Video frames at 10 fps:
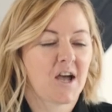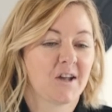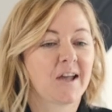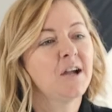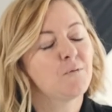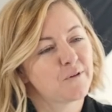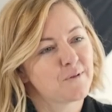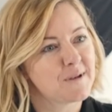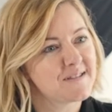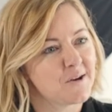Okay, I work
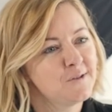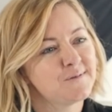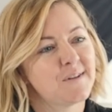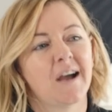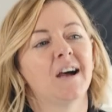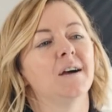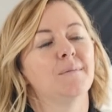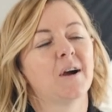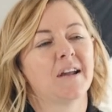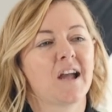for myself.
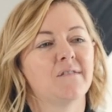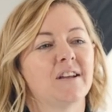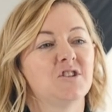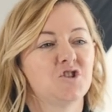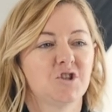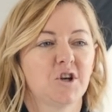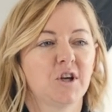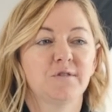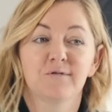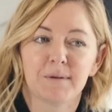I have a studio
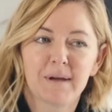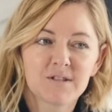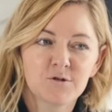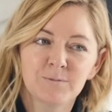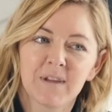in Fremantle